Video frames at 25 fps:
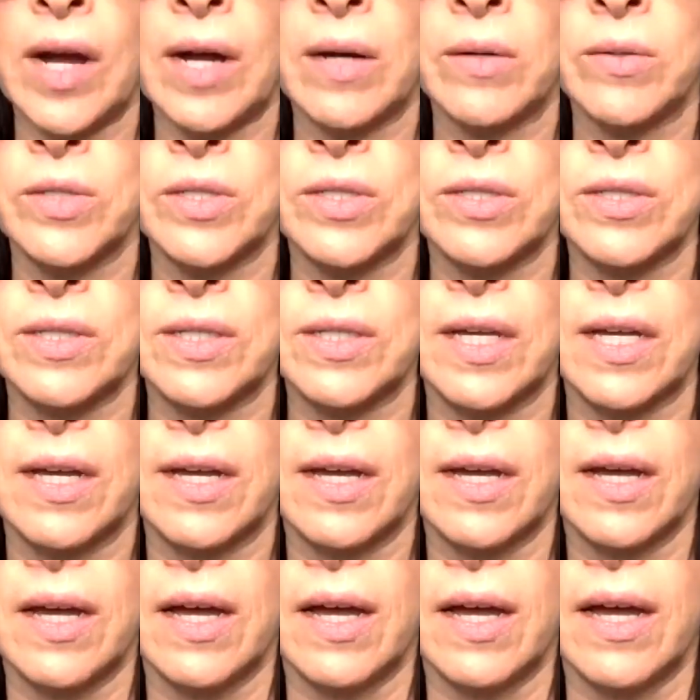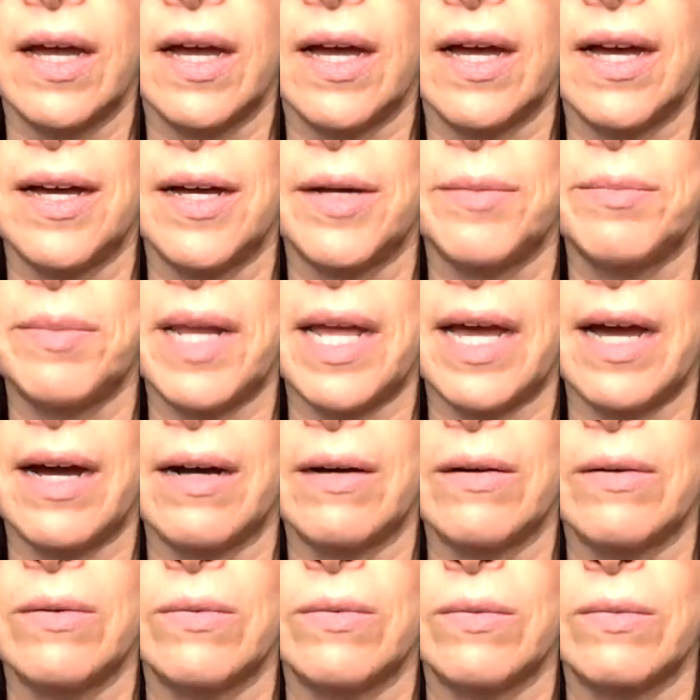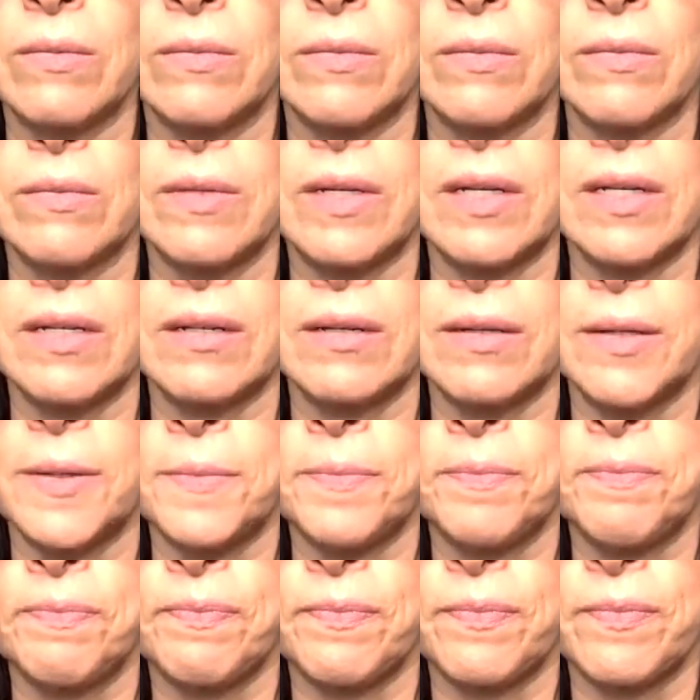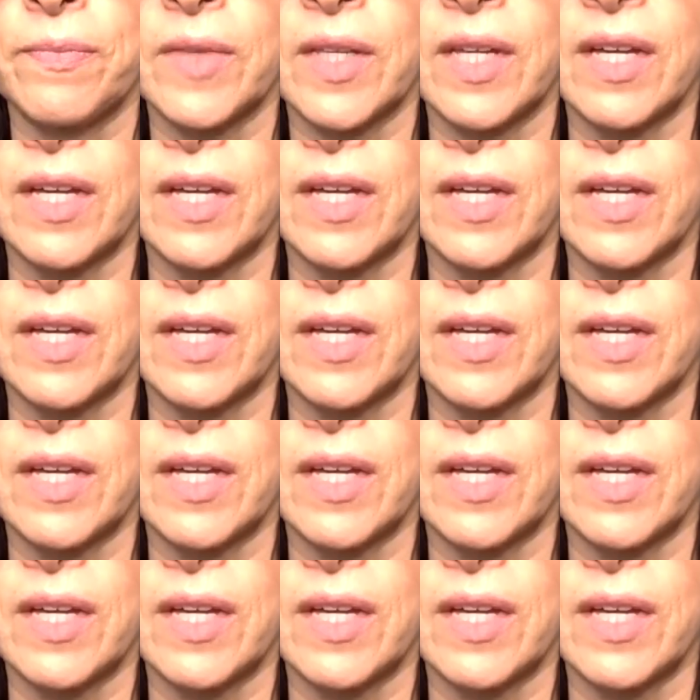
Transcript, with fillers: No, I don't remember. But anyway, I like famous grouse.